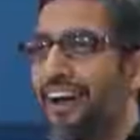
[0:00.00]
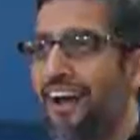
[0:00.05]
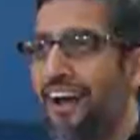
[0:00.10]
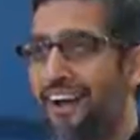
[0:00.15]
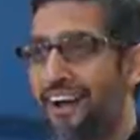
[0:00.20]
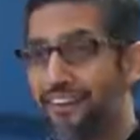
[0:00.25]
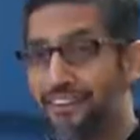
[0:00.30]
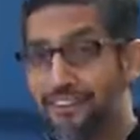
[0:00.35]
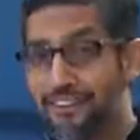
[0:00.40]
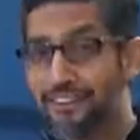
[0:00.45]

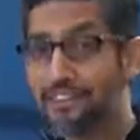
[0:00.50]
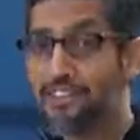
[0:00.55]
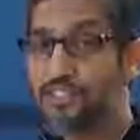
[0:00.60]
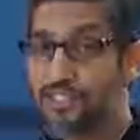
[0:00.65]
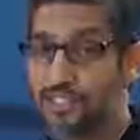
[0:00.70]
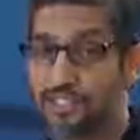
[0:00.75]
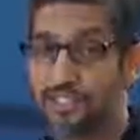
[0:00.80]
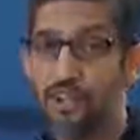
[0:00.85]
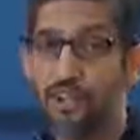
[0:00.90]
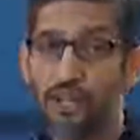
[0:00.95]
And
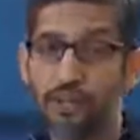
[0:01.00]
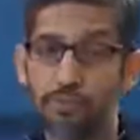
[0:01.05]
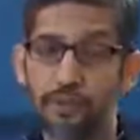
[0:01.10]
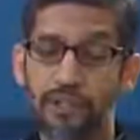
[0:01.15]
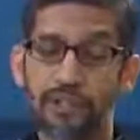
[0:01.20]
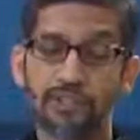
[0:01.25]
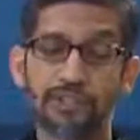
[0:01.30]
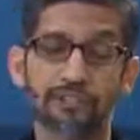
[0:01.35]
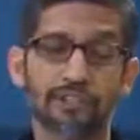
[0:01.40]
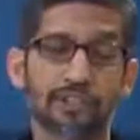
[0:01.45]
this is all
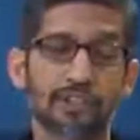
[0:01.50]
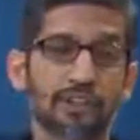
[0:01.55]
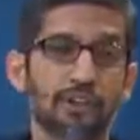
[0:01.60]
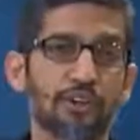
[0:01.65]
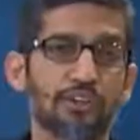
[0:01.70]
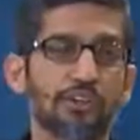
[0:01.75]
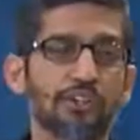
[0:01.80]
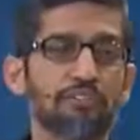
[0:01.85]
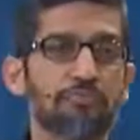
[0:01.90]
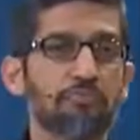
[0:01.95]
because of the
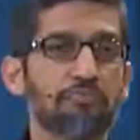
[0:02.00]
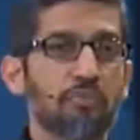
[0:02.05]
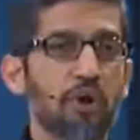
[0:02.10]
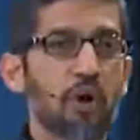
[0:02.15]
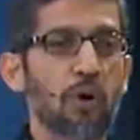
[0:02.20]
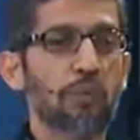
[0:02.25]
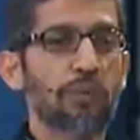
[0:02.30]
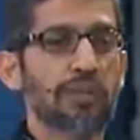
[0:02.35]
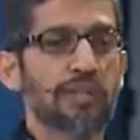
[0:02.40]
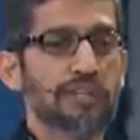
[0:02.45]
growth of
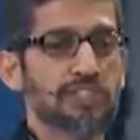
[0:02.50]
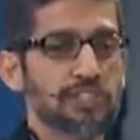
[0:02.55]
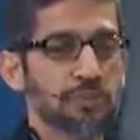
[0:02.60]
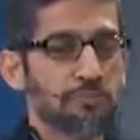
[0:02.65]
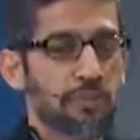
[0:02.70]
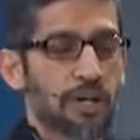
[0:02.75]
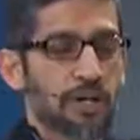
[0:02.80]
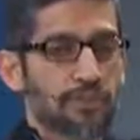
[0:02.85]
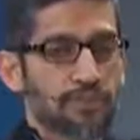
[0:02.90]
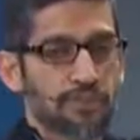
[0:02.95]
mobile and
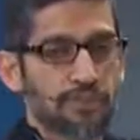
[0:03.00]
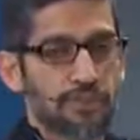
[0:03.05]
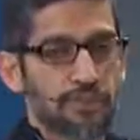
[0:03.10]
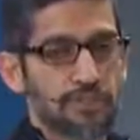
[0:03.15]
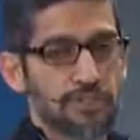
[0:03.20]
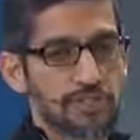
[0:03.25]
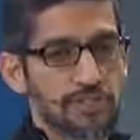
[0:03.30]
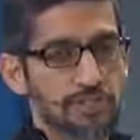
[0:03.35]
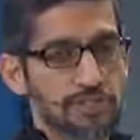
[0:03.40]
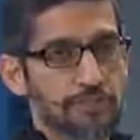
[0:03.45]

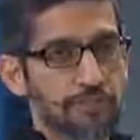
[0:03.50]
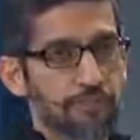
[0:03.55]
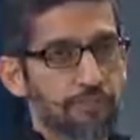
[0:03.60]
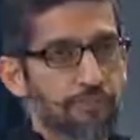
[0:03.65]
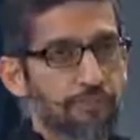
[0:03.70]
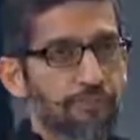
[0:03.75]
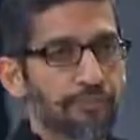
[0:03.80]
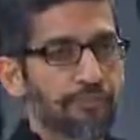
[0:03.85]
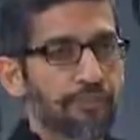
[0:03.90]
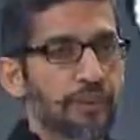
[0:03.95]
smartphones.
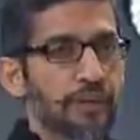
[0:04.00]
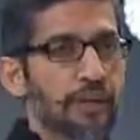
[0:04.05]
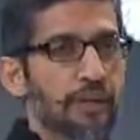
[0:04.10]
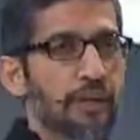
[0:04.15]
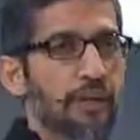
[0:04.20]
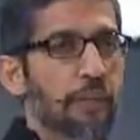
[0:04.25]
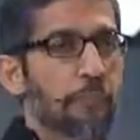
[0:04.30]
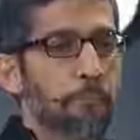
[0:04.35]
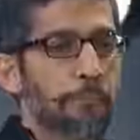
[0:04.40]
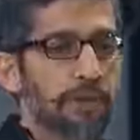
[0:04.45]

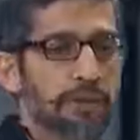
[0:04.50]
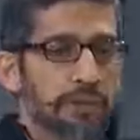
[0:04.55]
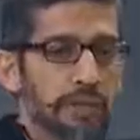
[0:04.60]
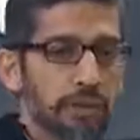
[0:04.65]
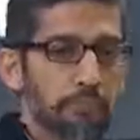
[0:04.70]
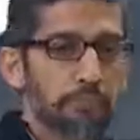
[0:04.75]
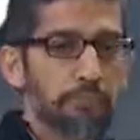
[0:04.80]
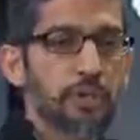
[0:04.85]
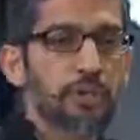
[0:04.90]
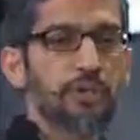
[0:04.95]
But
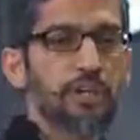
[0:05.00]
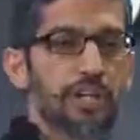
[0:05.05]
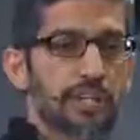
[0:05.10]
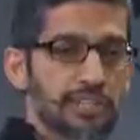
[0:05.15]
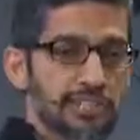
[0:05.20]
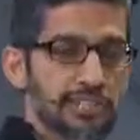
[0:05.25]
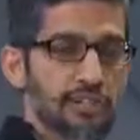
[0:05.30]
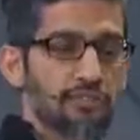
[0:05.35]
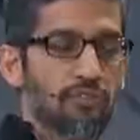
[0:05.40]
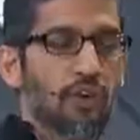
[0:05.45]
computing
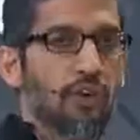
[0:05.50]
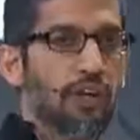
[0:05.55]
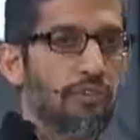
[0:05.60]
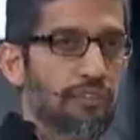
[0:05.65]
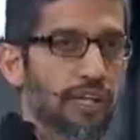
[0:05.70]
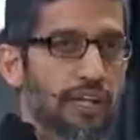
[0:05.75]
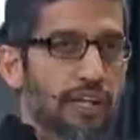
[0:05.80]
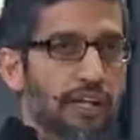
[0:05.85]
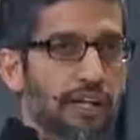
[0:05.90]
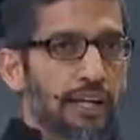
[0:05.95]
is
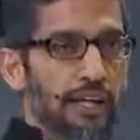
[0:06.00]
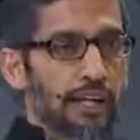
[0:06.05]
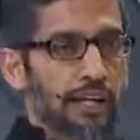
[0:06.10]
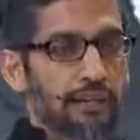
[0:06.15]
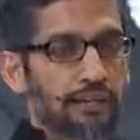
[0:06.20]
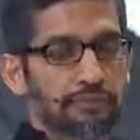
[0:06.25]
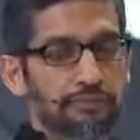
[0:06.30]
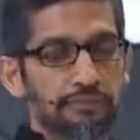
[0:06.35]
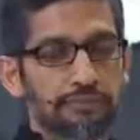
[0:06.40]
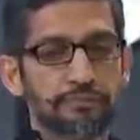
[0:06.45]
evolving
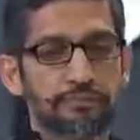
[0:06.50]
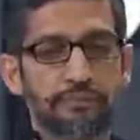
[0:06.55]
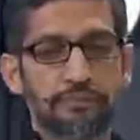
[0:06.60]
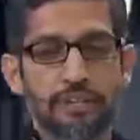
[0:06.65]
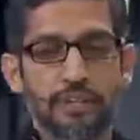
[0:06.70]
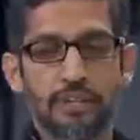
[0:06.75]
again.